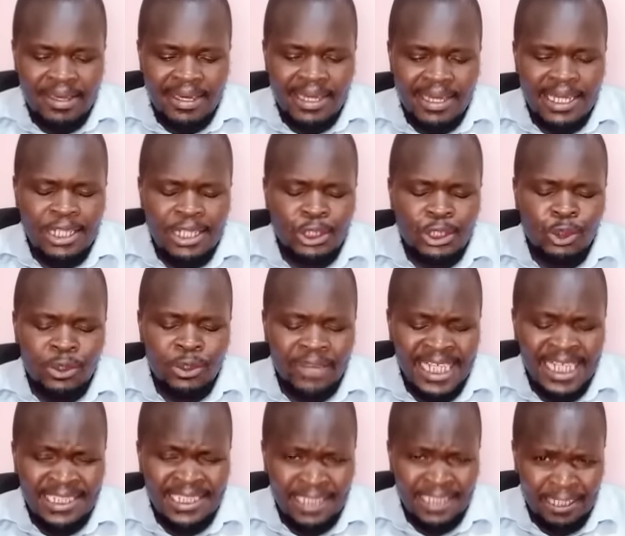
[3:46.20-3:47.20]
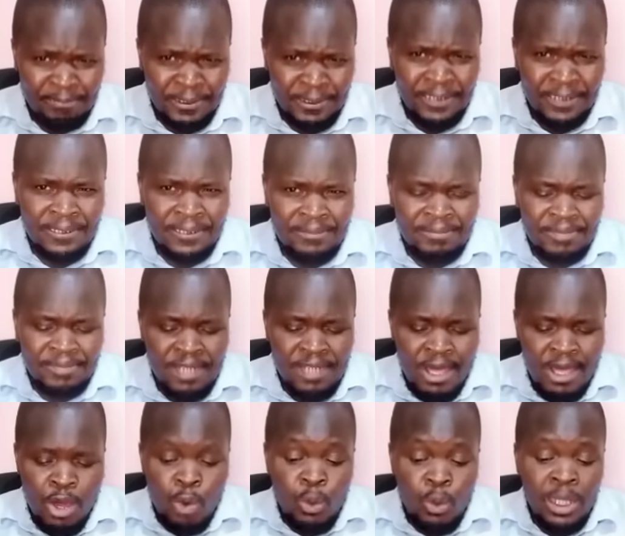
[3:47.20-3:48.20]
And should that happen,
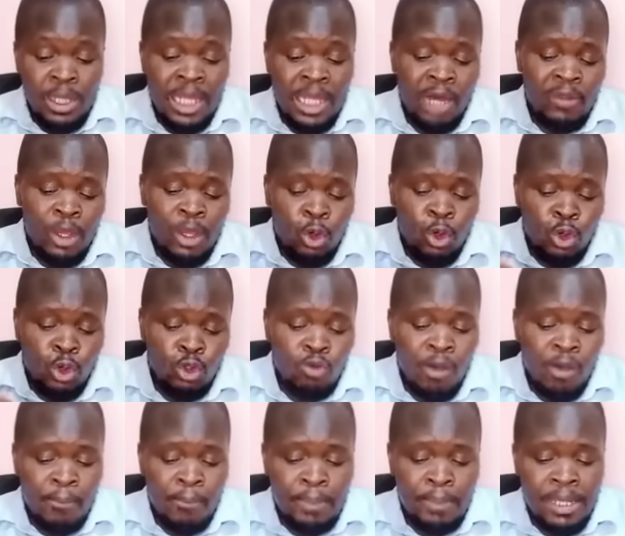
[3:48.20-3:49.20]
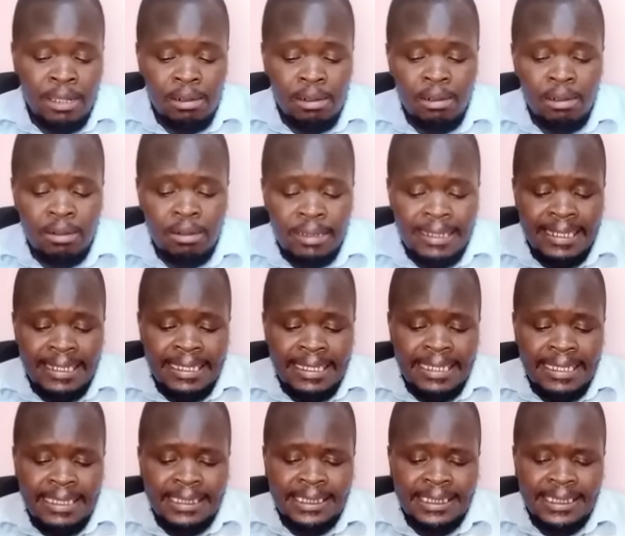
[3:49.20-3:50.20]
without the Court of Appeal
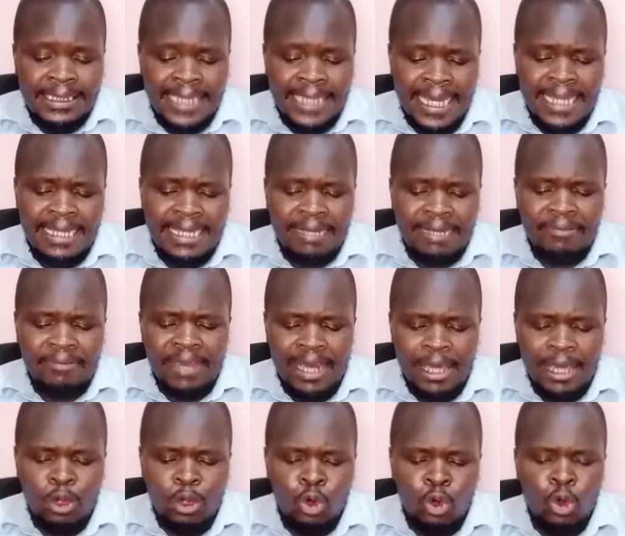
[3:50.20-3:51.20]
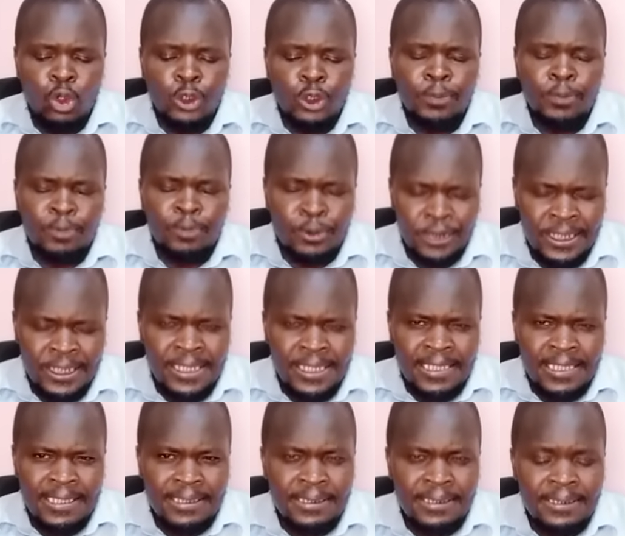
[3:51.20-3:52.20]
staying the High Court
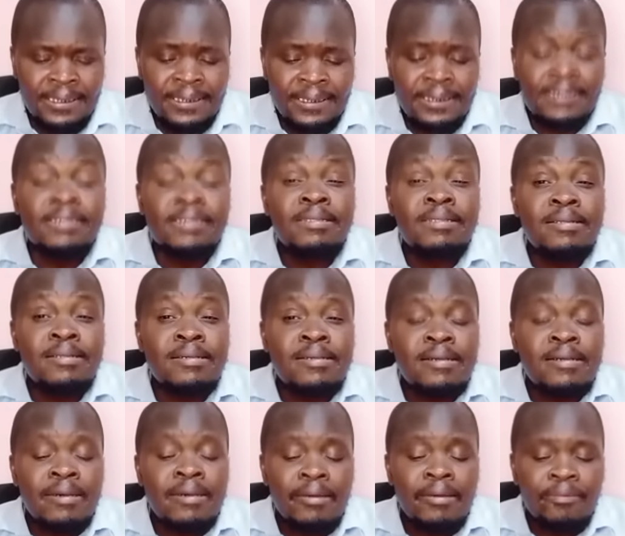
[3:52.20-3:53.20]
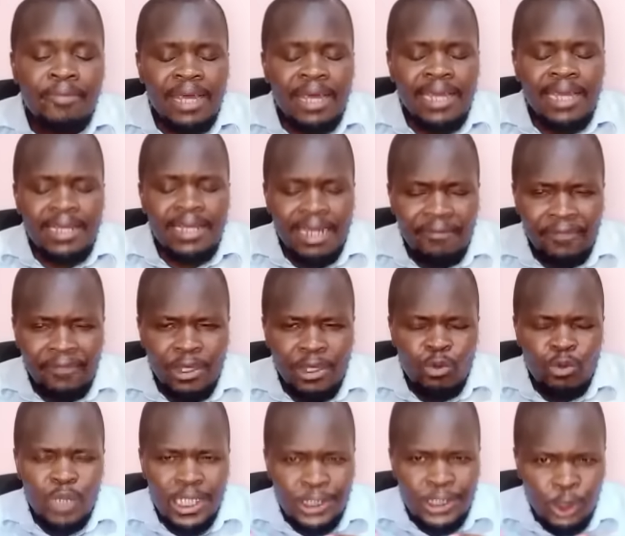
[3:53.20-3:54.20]
proceedings, then
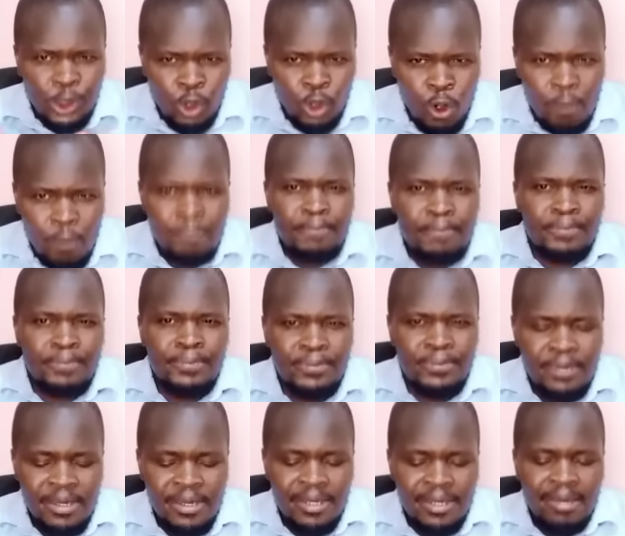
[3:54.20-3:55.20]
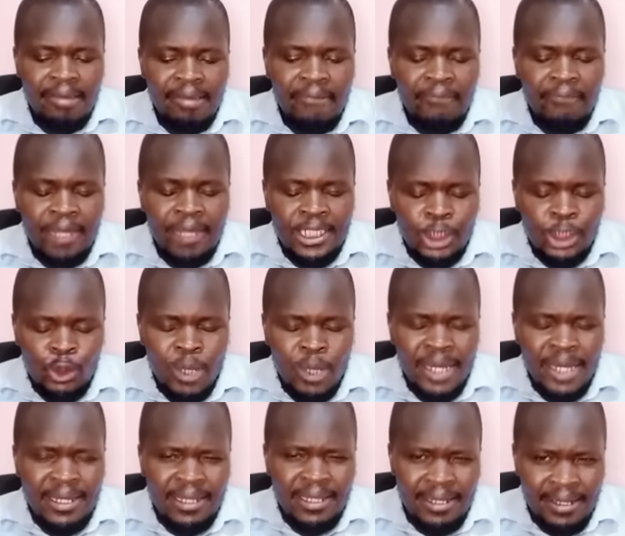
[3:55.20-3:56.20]
nothing will stop the
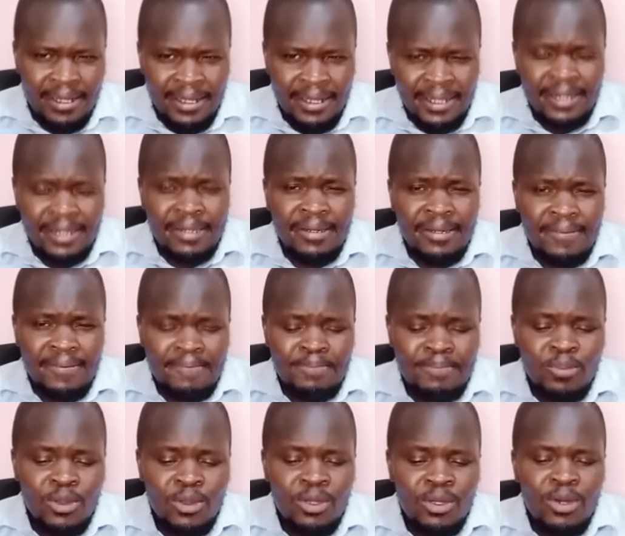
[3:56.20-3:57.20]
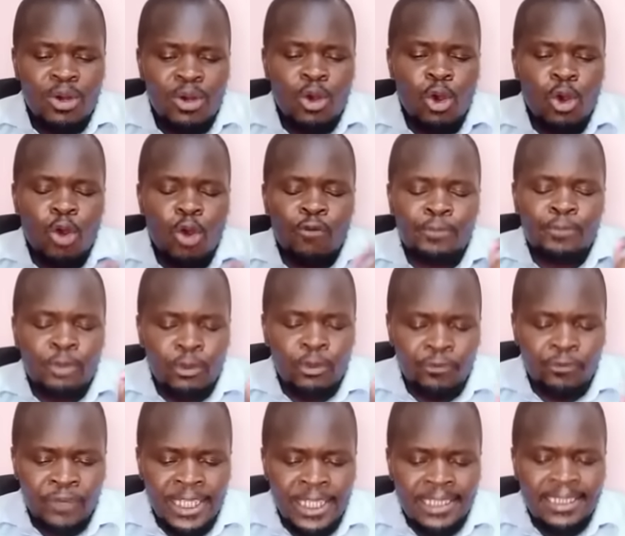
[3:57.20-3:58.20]
swearing in of
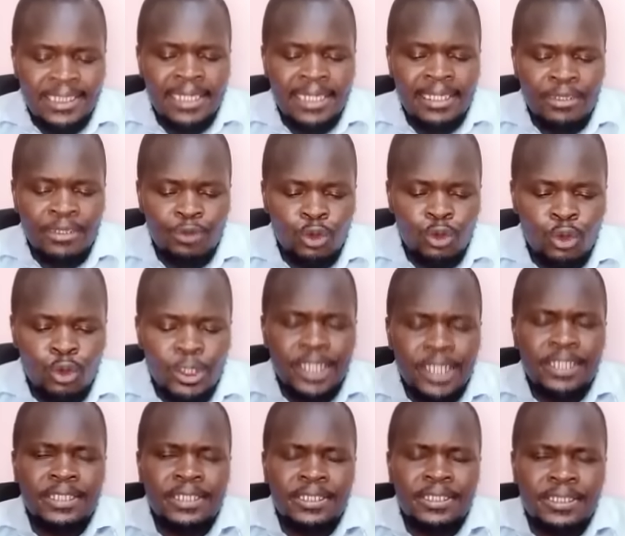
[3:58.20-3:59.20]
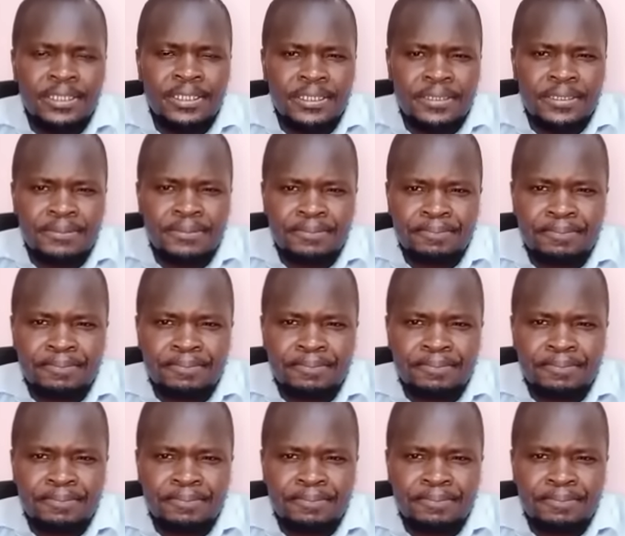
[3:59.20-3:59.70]
Professor Kithure Kindiki.